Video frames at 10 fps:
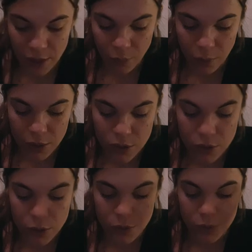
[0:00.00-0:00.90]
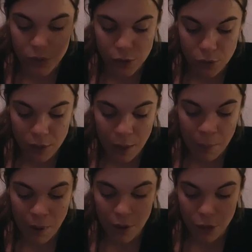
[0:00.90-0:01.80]
was to
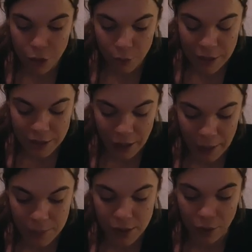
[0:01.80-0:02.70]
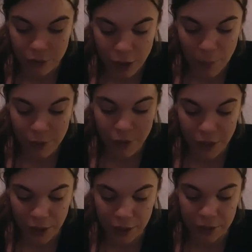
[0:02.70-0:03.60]
scream 3 times on top of a
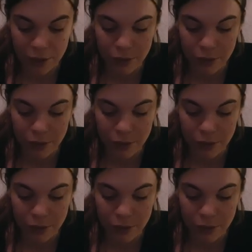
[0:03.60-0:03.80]
hill